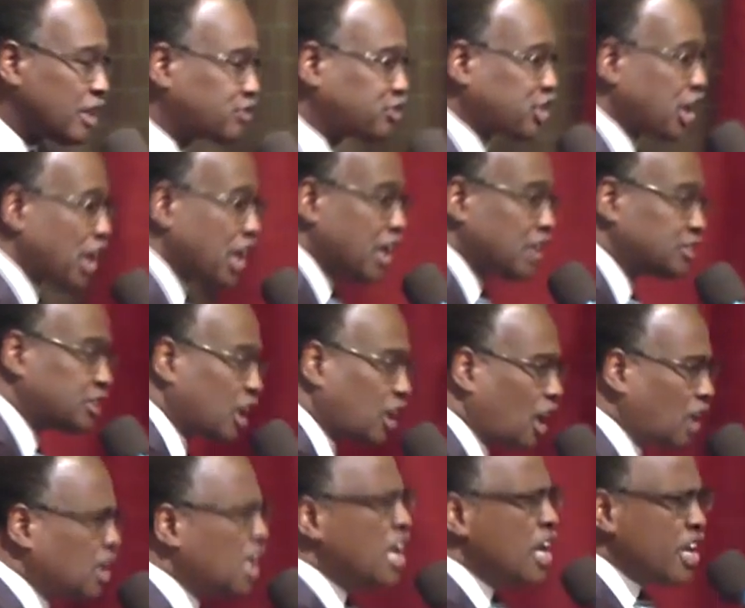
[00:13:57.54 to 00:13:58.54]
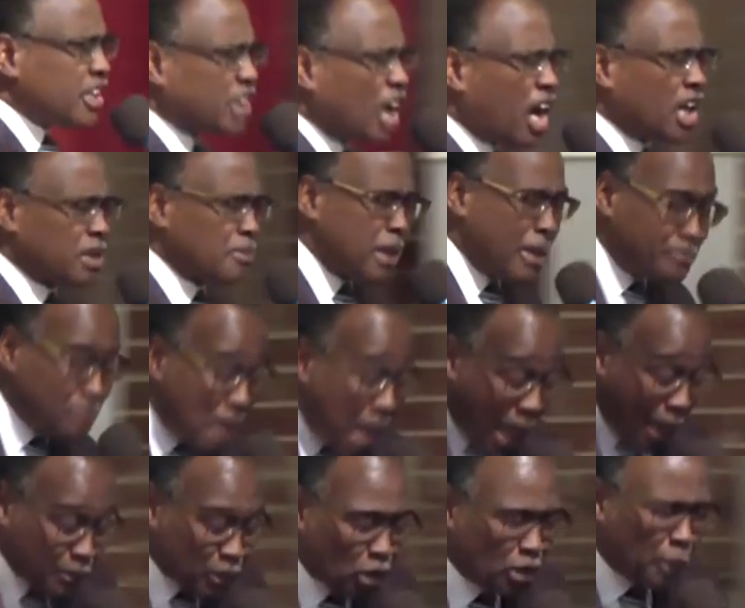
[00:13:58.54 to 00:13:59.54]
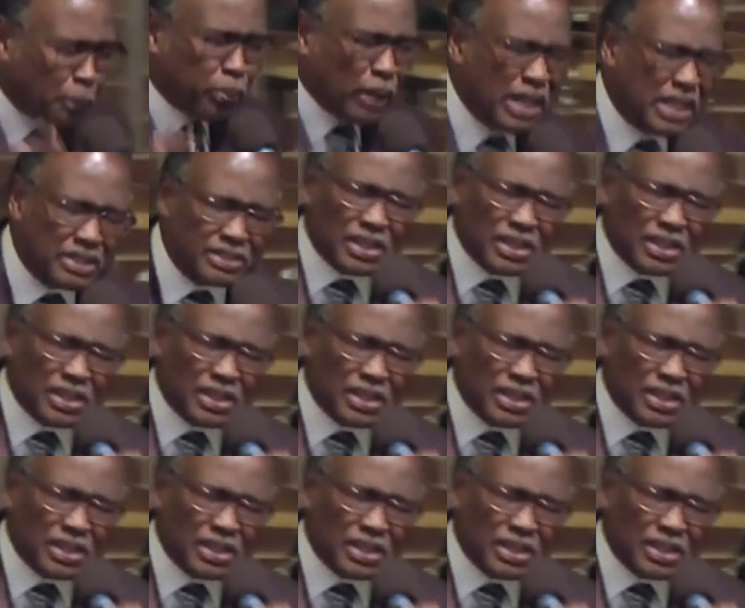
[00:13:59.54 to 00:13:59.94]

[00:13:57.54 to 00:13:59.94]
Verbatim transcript: to change the economy. I'm going to pray